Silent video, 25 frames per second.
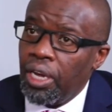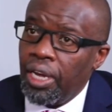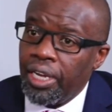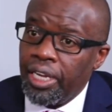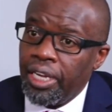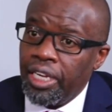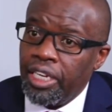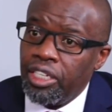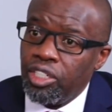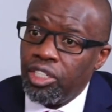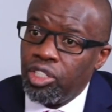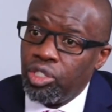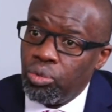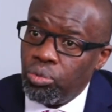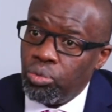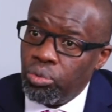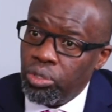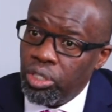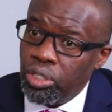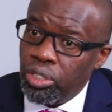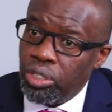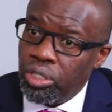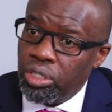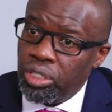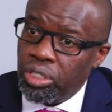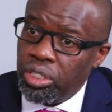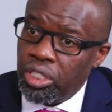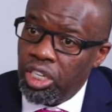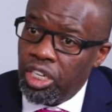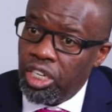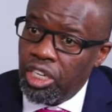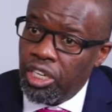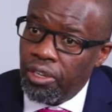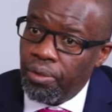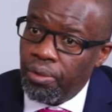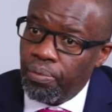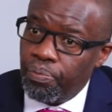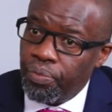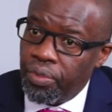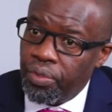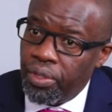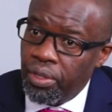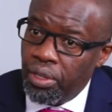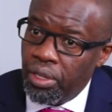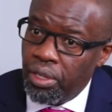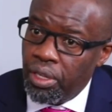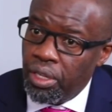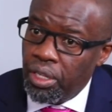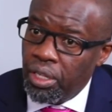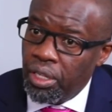against which
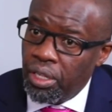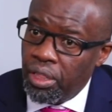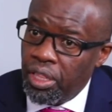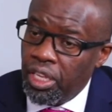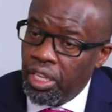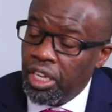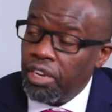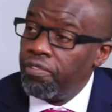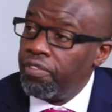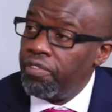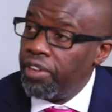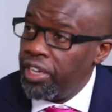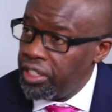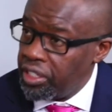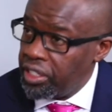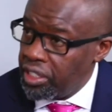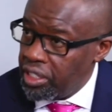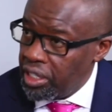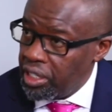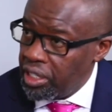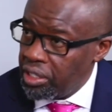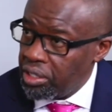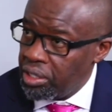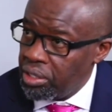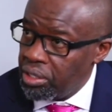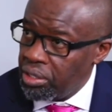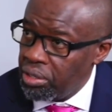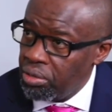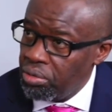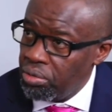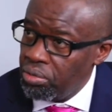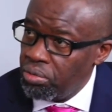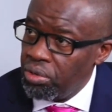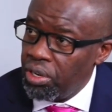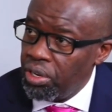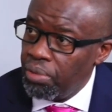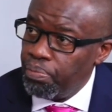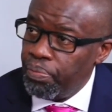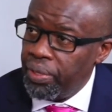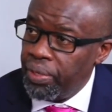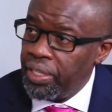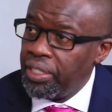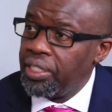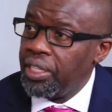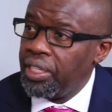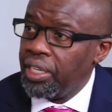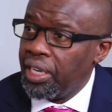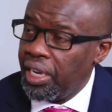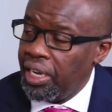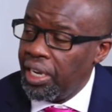the investors, who are
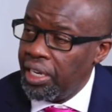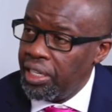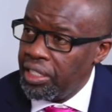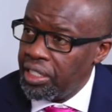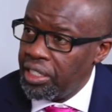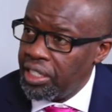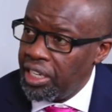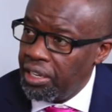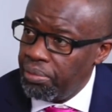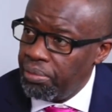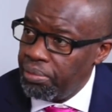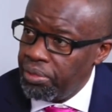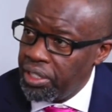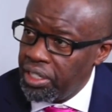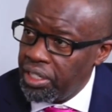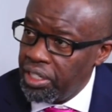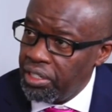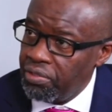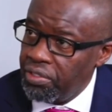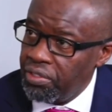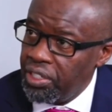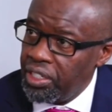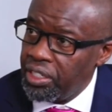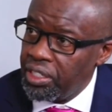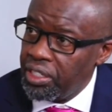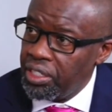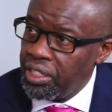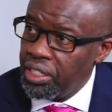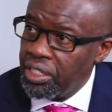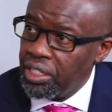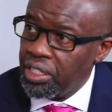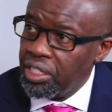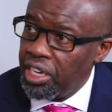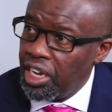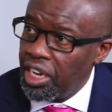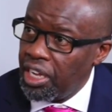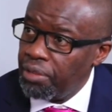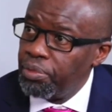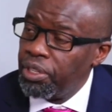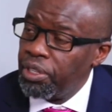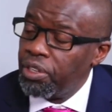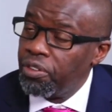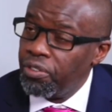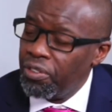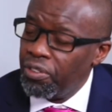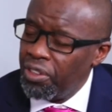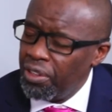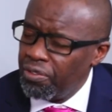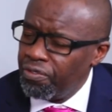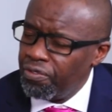basically Islamic investors, Islamic
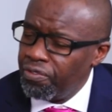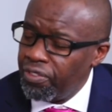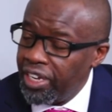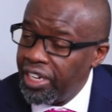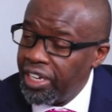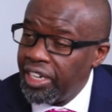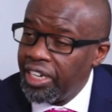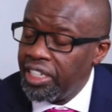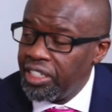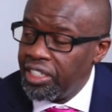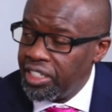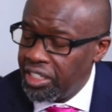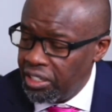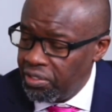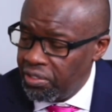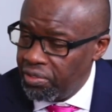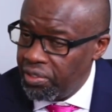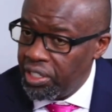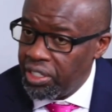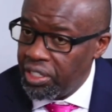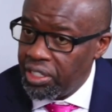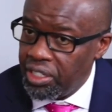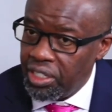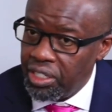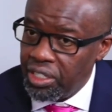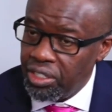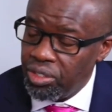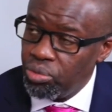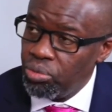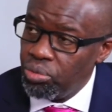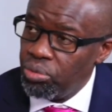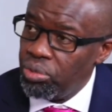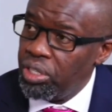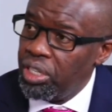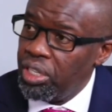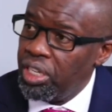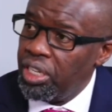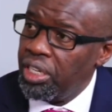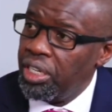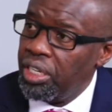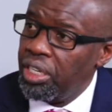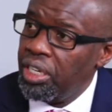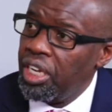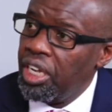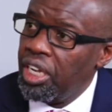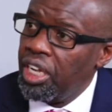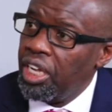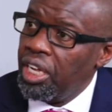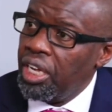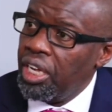finance investors, would
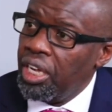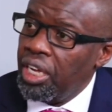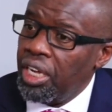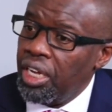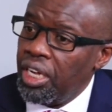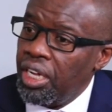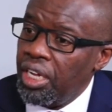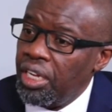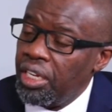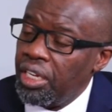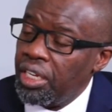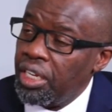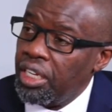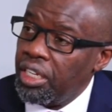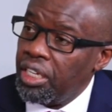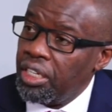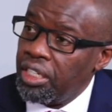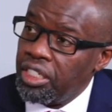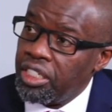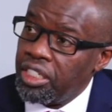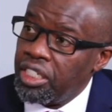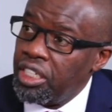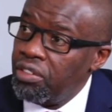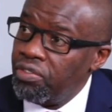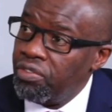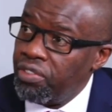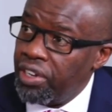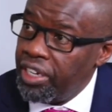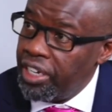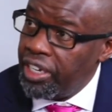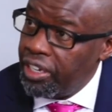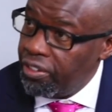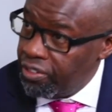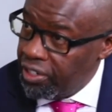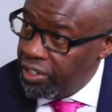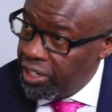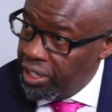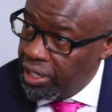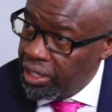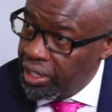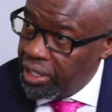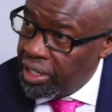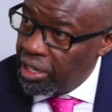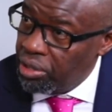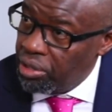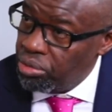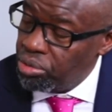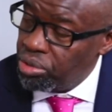then receive a dividend